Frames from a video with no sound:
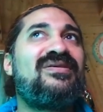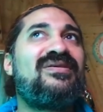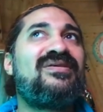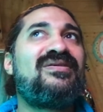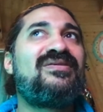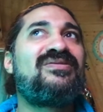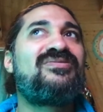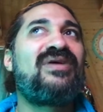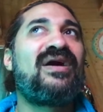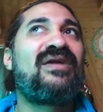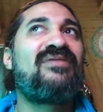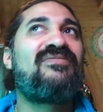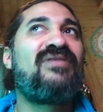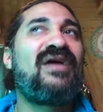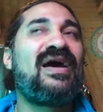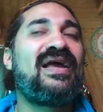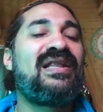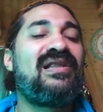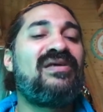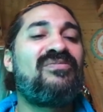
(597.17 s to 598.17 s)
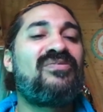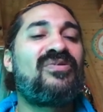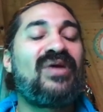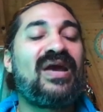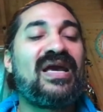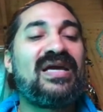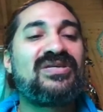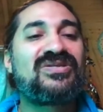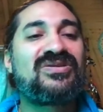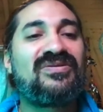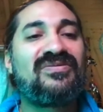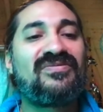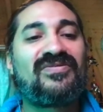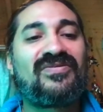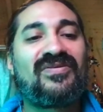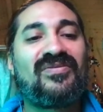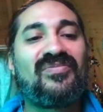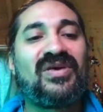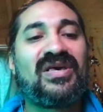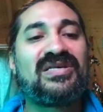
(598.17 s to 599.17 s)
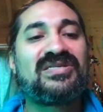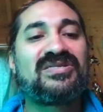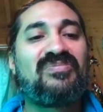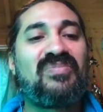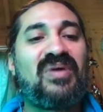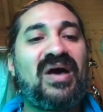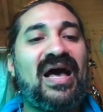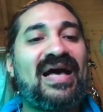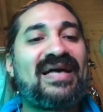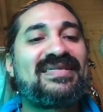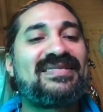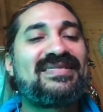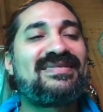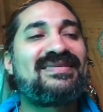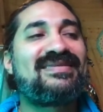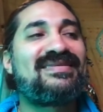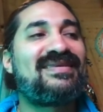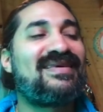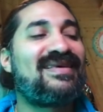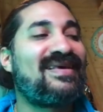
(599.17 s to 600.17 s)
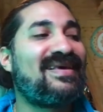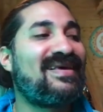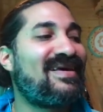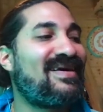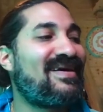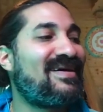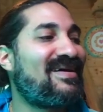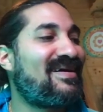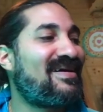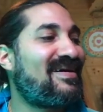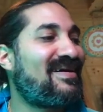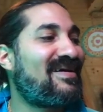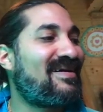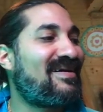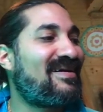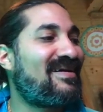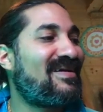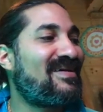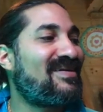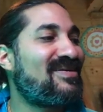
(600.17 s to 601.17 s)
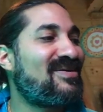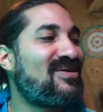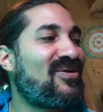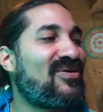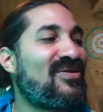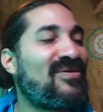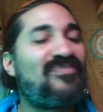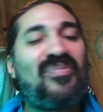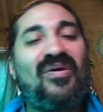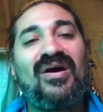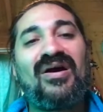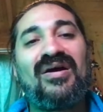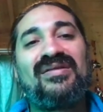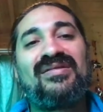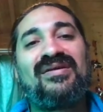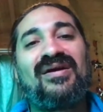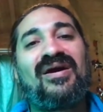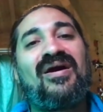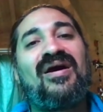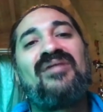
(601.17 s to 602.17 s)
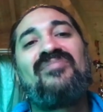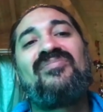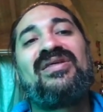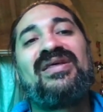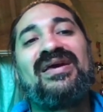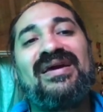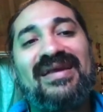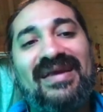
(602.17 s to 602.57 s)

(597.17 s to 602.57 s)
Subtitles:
try to find liberation from his past the karma that he